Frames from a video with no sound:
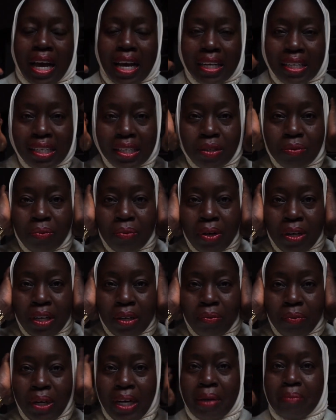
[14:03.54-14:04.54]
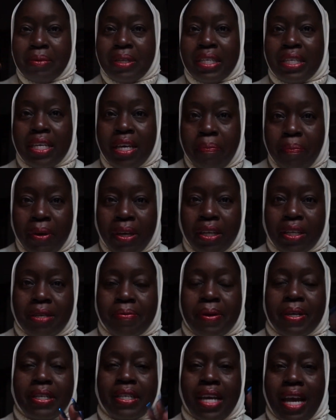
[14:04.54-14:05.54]
I just want, when I'm sleeping
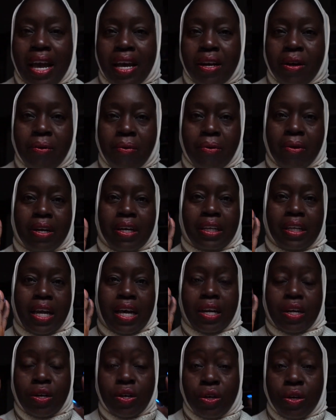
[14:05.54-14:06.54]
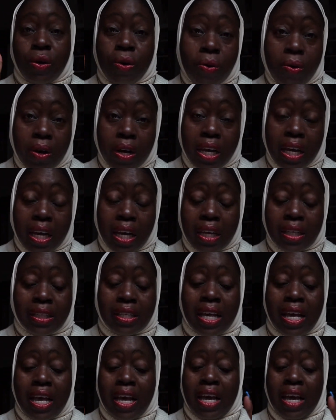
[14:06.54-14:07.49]
especially, I don't want a lot of noise.